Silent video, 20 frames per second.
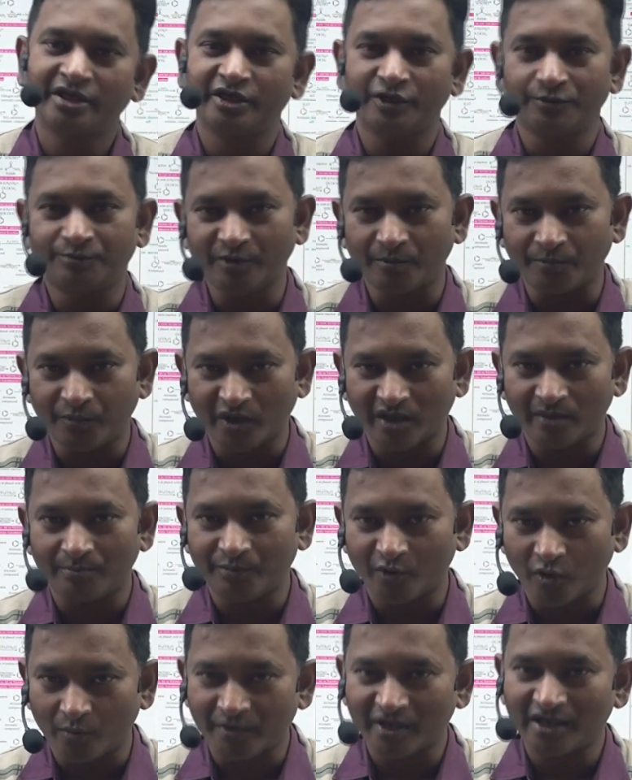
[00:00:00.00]
if you
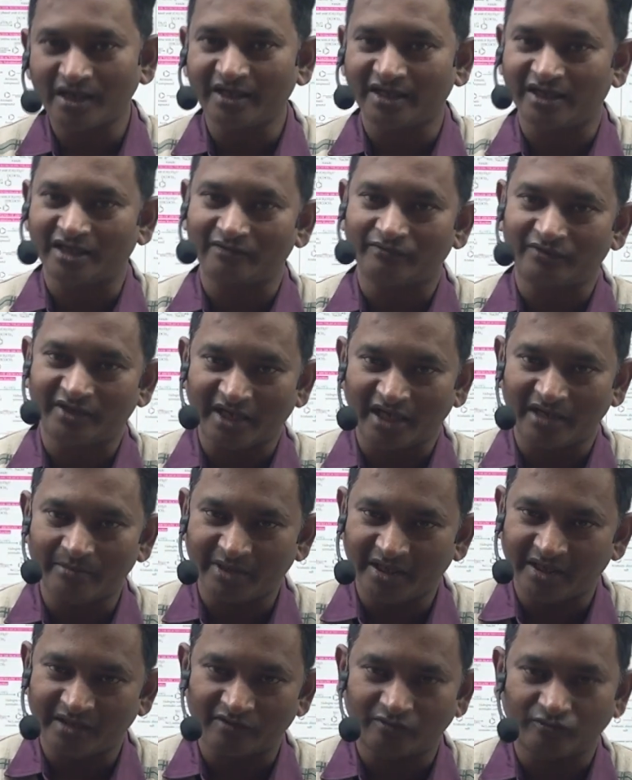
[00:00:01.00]
properly give
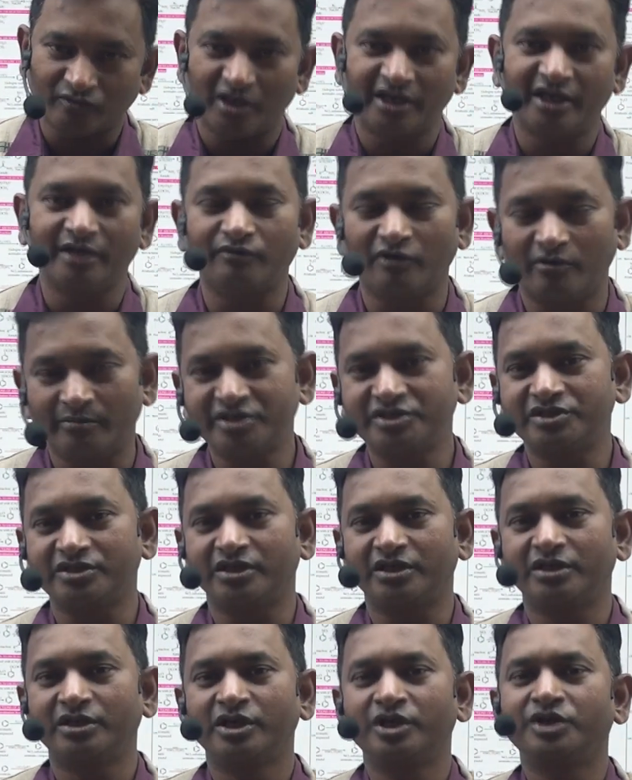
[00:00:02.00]
time in the
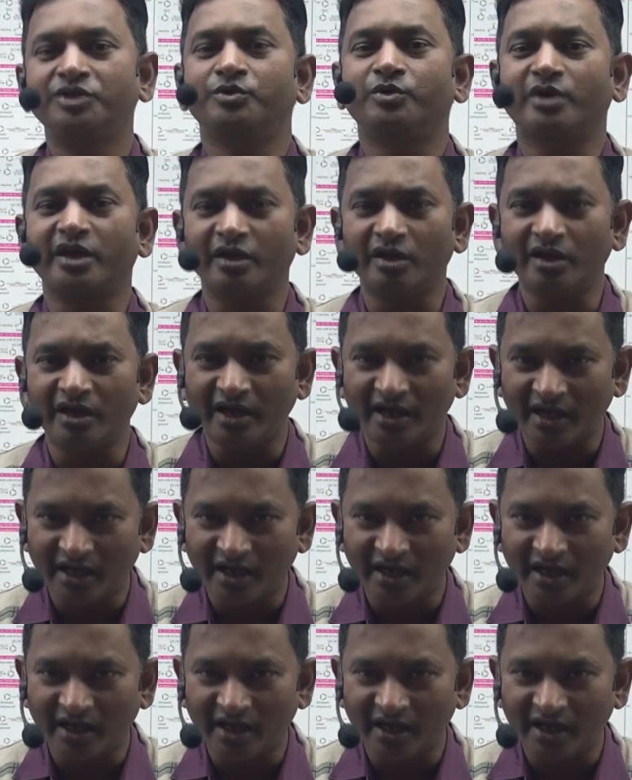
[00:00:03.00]
information, you can